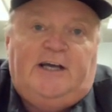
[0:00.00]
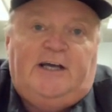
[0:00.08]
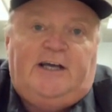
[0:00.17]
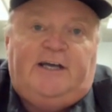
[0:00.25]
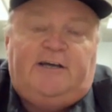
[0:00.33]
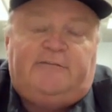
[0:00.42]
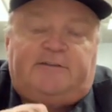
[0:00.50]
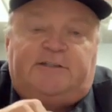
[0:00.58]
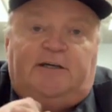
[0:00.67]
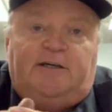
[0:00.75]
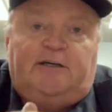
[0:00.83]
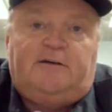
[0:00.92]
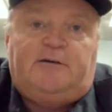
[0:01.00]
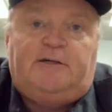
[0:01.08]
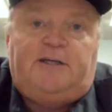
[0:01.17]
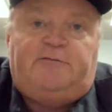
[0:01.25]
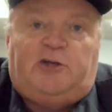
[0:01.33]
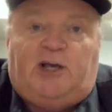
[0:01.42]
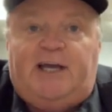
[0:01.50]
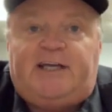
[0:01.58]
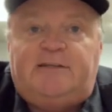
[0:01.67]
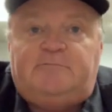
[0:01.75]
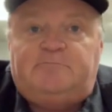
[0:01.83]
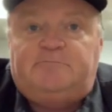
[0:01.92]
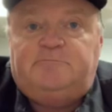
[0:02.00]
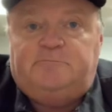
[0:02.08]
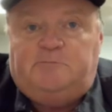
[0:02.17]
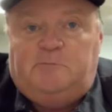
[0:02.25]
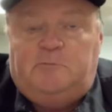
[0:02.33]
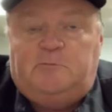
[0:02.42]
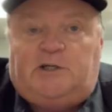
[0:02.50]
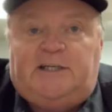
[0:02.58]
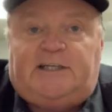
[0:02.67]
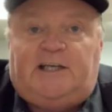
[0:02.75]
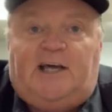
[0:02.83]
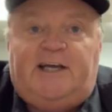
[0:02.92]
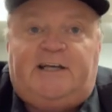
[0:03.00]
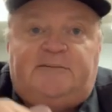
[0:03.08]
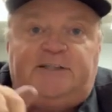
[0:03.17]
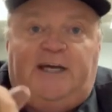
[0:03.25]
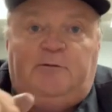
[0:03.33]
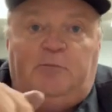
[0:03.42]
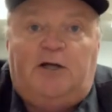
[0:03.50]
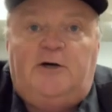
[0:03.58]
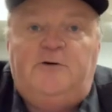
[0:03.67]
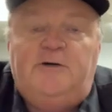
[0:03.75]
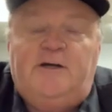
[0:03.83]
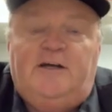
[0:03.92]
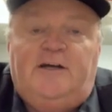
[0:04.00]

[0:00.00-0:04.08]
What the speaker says: If you like it, click like down below.